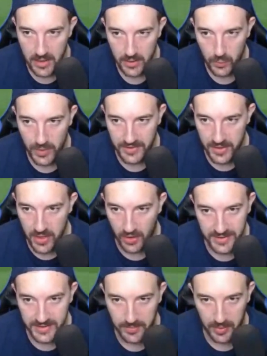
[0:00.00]

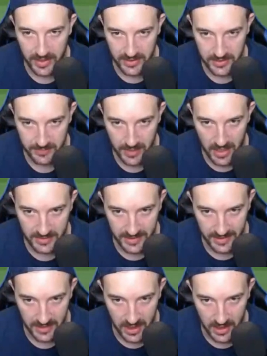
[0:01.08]
90+ passing
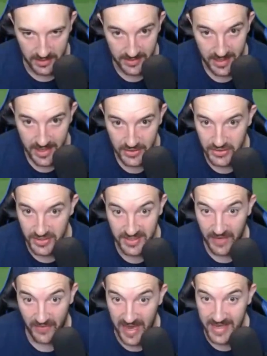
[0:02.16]
cards, just to see
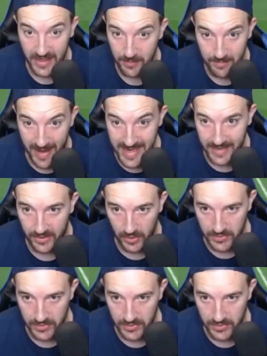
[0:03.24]
if he can make those.